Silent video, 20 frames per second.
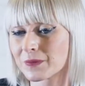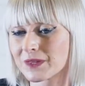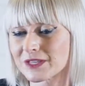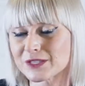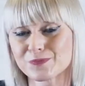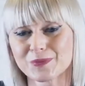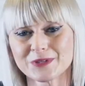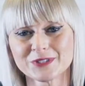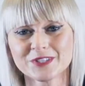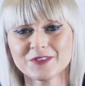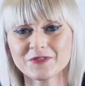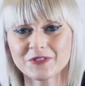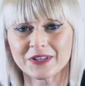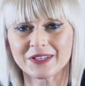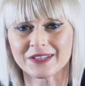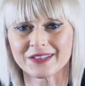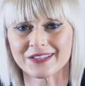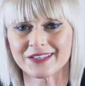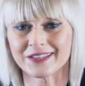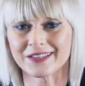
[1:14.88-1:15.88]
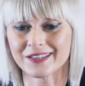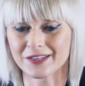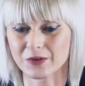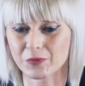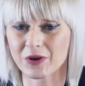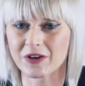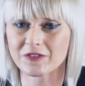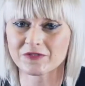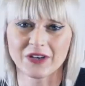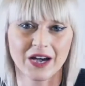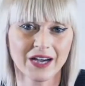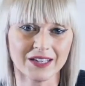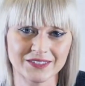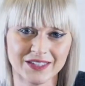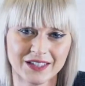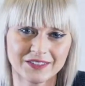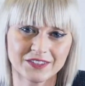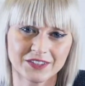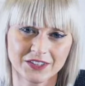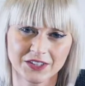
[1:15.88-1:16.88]
specifically with the
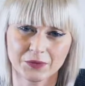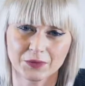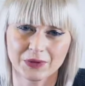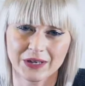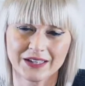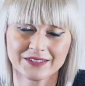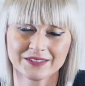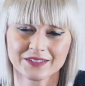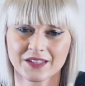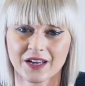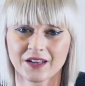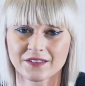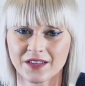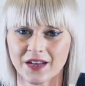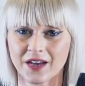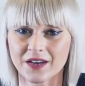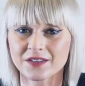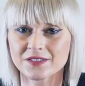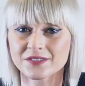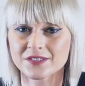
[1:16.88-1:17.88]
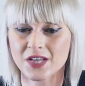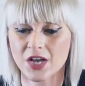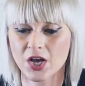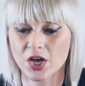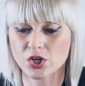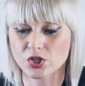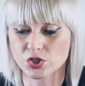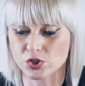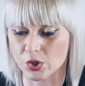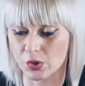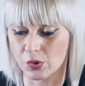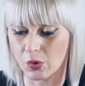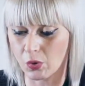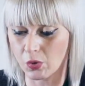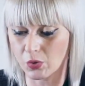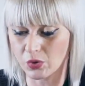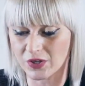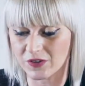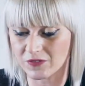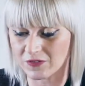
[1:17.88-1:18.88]
identity-related attacks, so
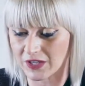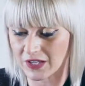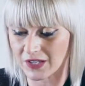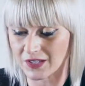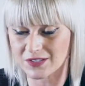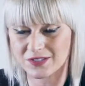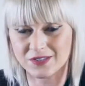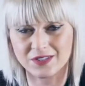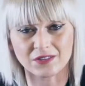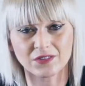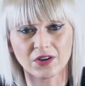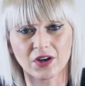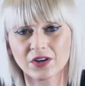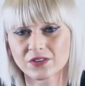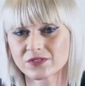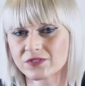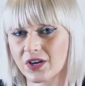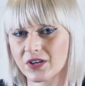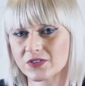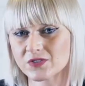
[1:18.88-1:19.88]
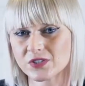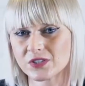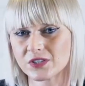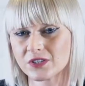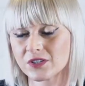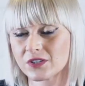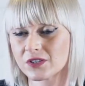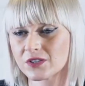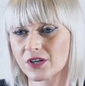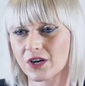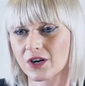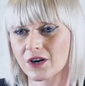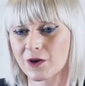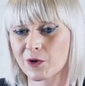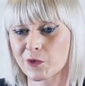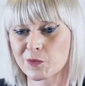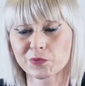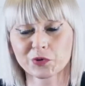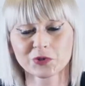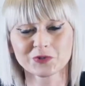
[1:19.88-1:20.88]
all the things that are touching
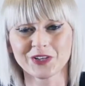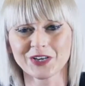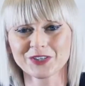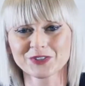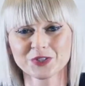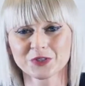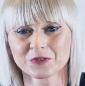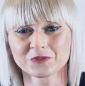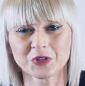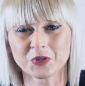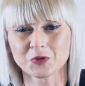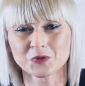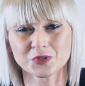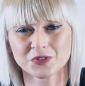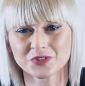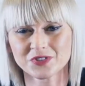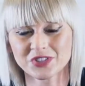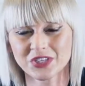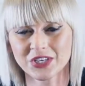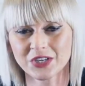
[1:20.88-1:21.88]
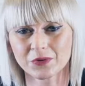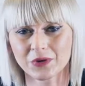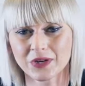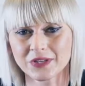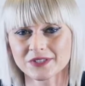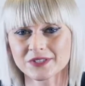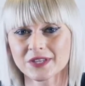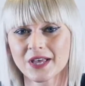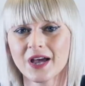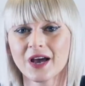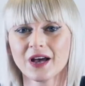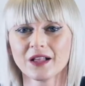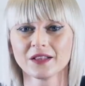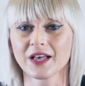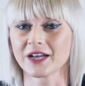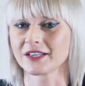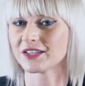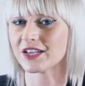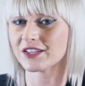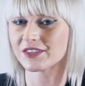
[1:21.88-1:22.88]
protection of the user's secrets,
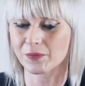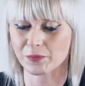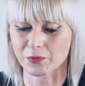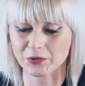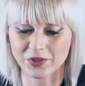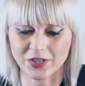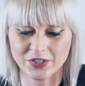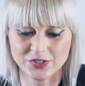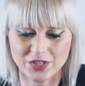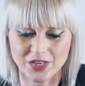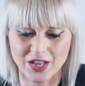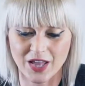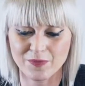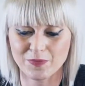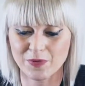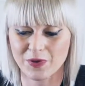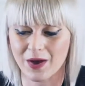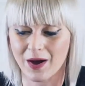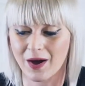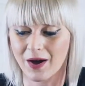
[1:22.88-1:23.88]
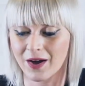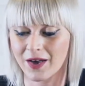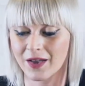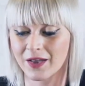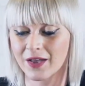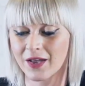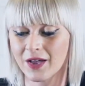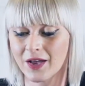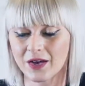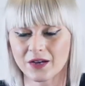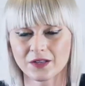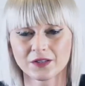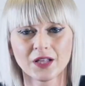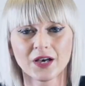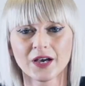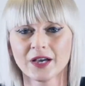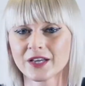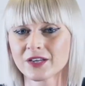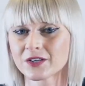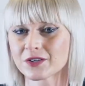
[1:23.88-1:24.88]
like data protection API,
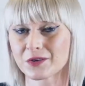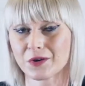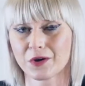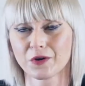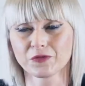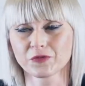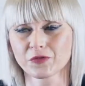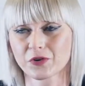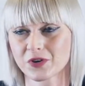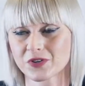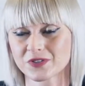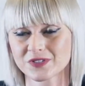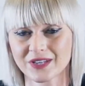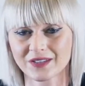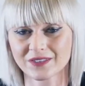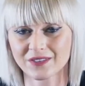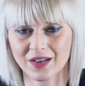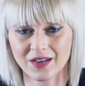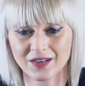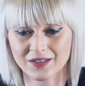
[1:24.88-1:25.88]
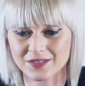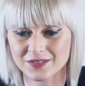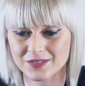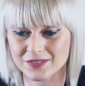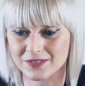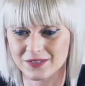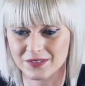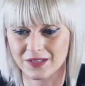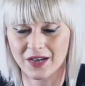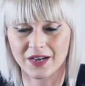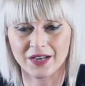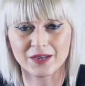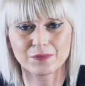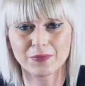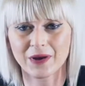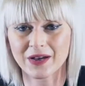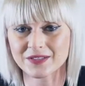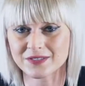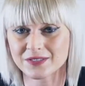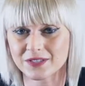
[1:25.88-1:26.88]
like of course attacks like
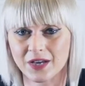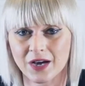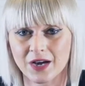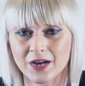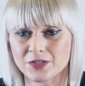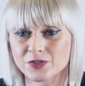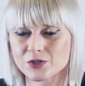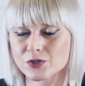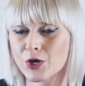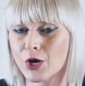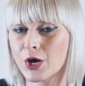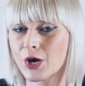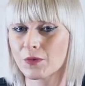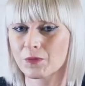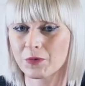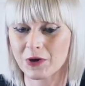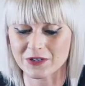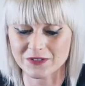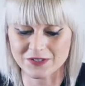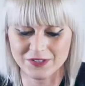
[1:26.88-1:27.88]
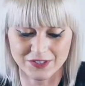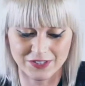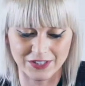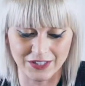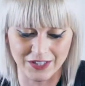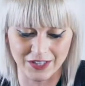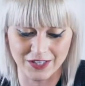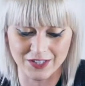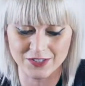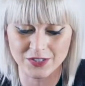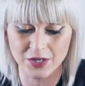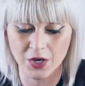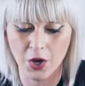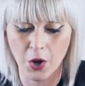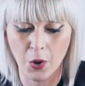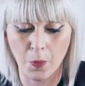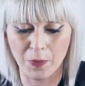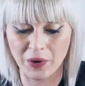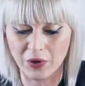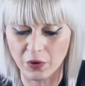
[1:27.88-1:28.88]
pass the hash, pass the ticket,
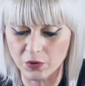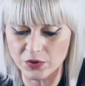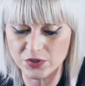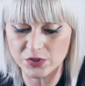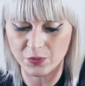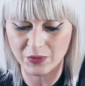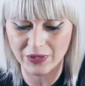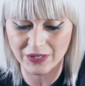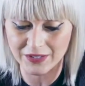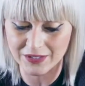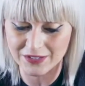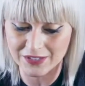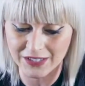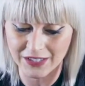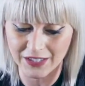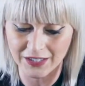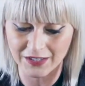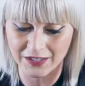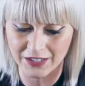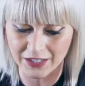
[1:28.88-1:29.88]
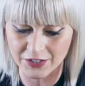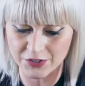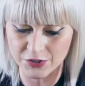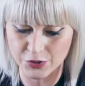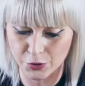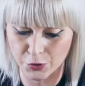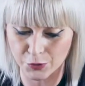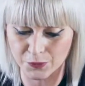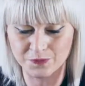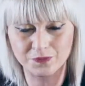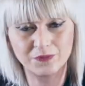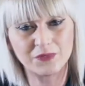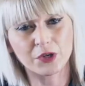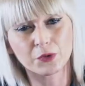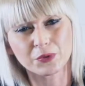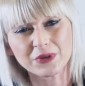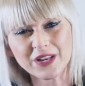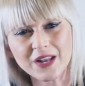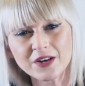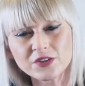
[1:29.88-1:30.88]
but also we're going to dig into
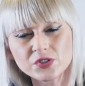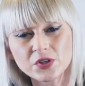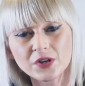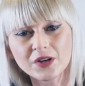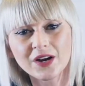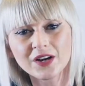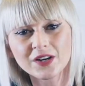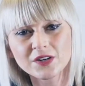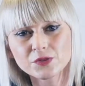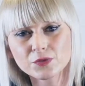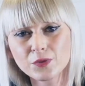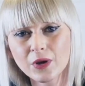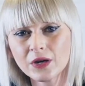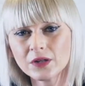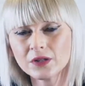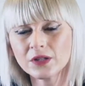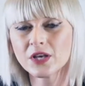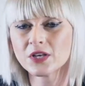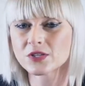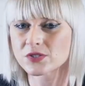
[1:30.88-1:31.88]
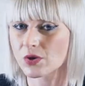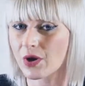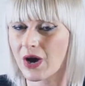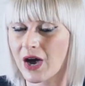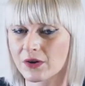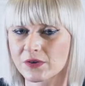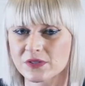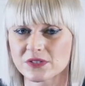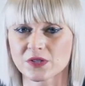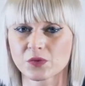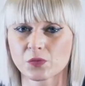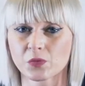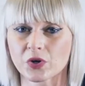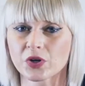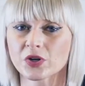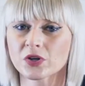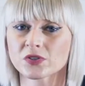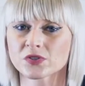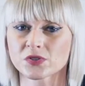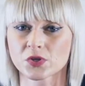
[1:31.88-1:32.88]
credential guard as well. So how does it
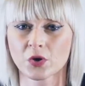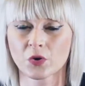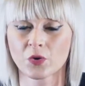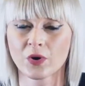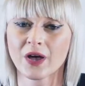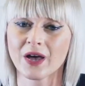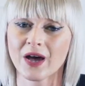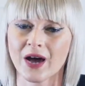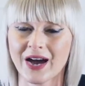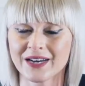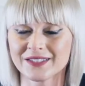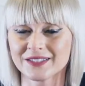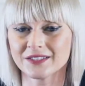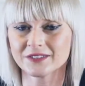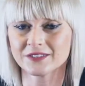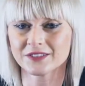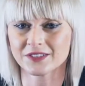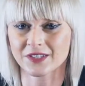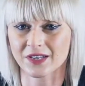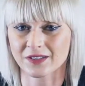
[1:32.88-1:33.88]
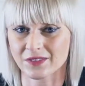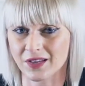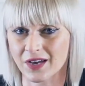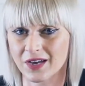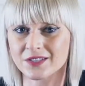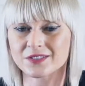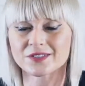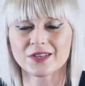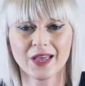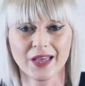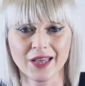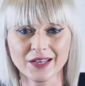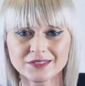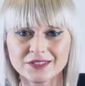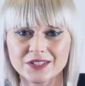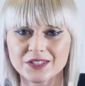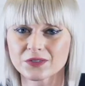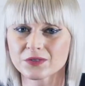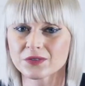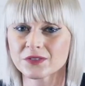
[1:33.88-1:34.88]
work? So identity attacks
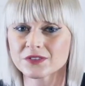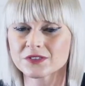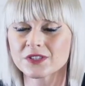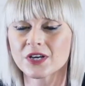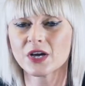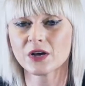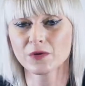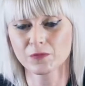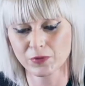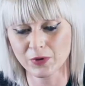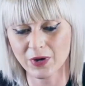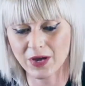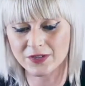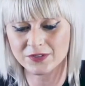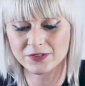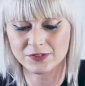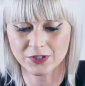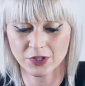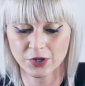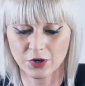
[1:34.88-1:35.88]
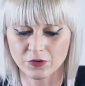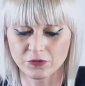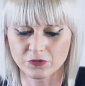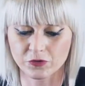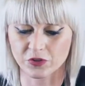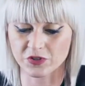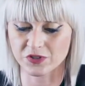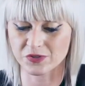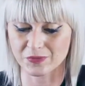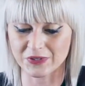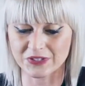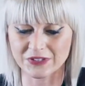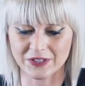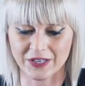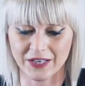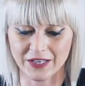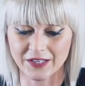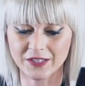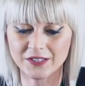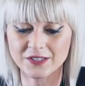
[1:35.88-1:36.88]
executed, plus of course
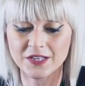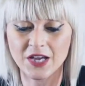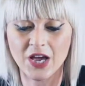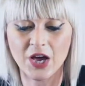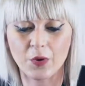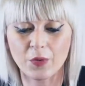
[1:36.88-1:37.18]
mitigated.